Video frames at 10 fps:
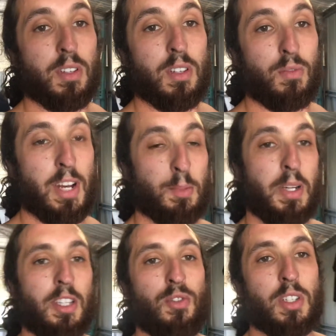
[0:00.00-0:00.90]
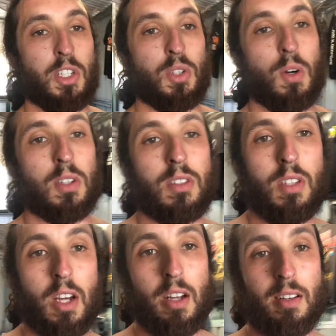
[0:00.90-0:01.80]
the rest periods really short,
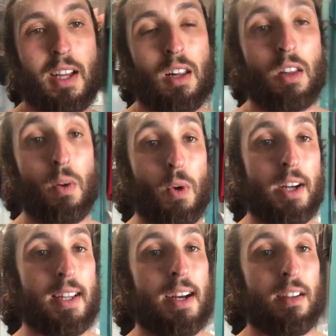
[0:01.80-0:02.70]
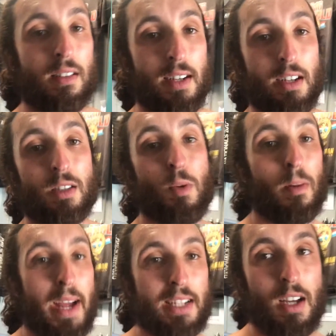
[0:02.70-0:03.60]
so get a lot of work done in a small
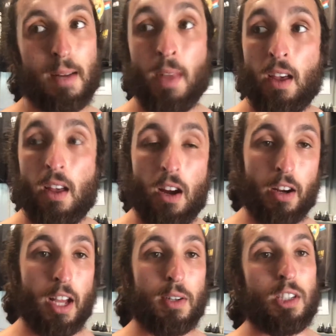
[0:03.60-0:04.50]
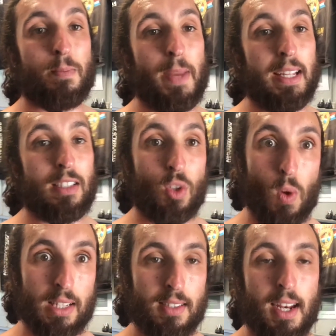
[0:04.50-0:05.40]
amount of time. I'm going to go into speed
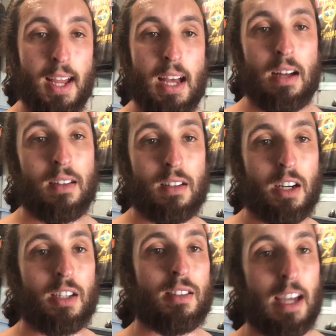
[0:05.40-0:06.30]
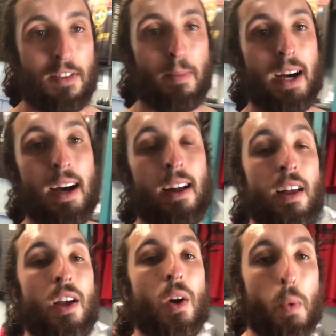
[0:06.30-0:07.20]
squats now. I'm going to safety bar
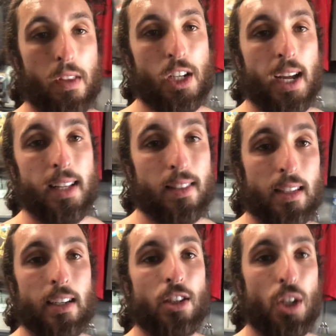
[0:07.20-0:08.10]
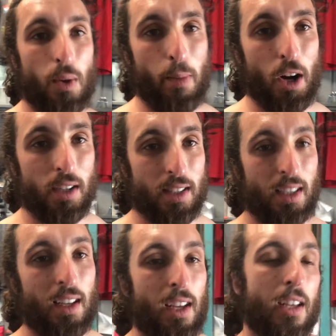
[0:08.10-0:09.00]
with chains to a box,
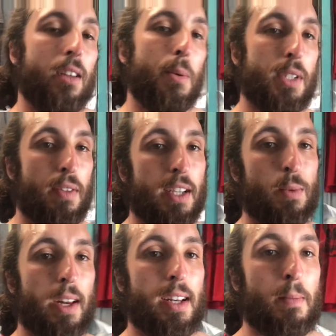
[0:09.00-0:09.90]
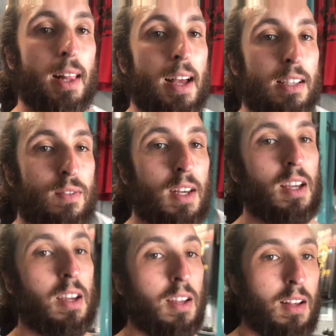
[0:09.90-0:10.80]
which I think is what I did in my last
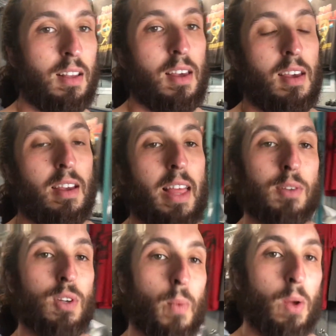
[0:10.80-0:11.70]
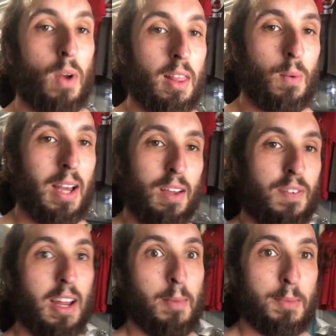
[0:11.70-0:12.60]
video. That was on week 1 of the
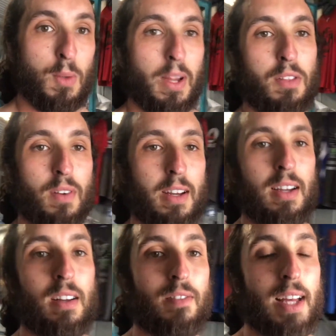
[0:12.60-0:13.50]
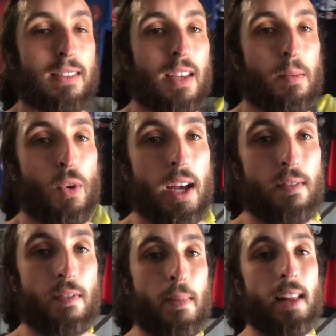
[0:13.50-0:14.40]
wave. Now I'm up to week 3 of that same wave
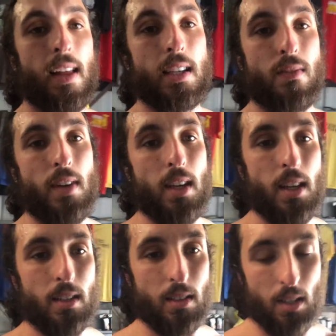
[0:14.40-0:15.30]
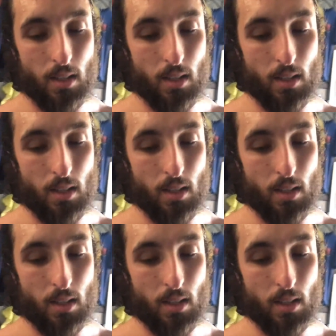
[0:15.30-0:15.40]
from that last video. So